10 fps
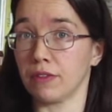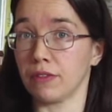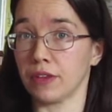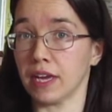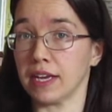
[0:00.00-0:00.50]

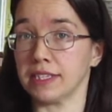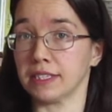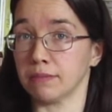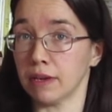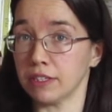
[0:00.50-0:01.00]
the case
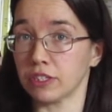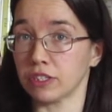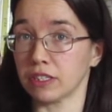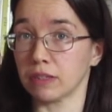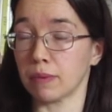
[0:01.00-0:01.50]
is
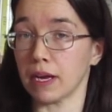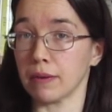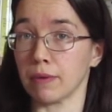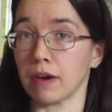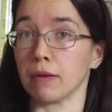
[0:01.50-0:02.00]
mentioned in the
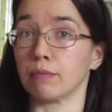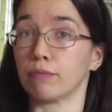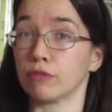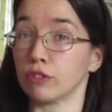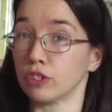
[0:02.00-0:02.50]
paper, and
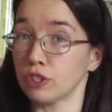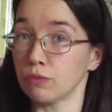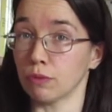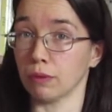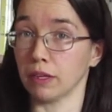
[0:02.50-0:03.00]

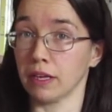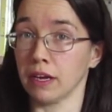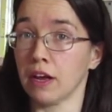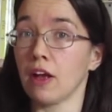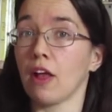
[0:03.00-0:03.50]
presumably
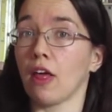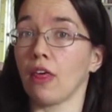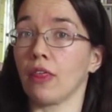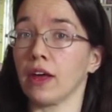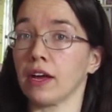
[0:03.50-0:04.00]

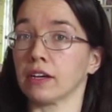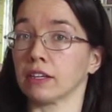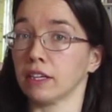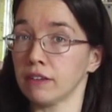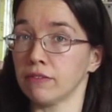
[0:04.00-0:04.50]
they had
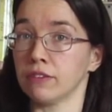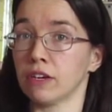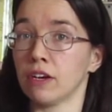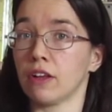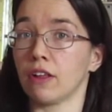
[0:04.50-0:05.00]
lived
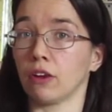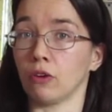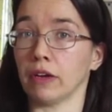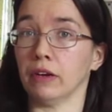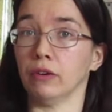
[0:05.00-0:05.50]

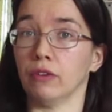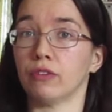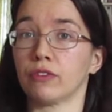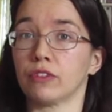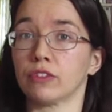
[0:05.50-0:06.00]
long
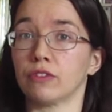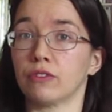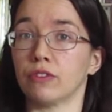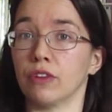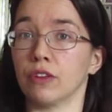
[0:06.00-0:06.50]
enough
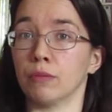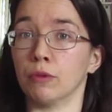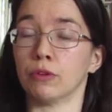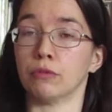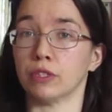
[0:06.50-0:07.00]
that the
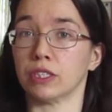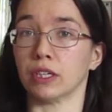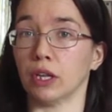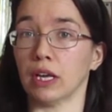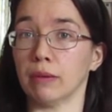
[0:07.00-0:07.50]
mother was
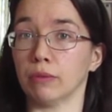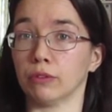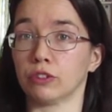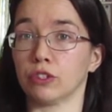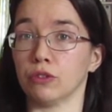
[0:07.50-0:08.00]
still able
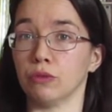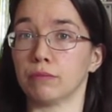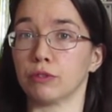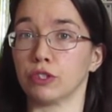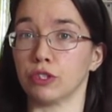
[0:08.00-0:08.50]
to
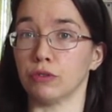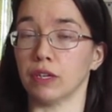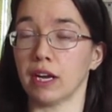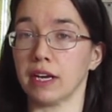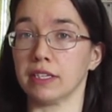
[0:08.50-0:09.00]
pursue the
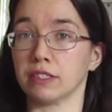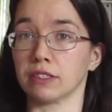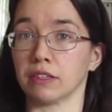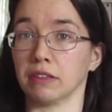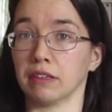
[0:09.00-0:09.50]
case
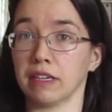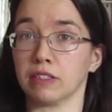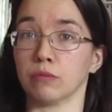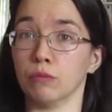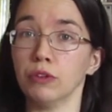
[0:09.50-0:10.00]
and get
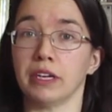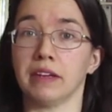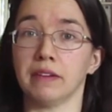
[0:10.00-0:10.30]
some money.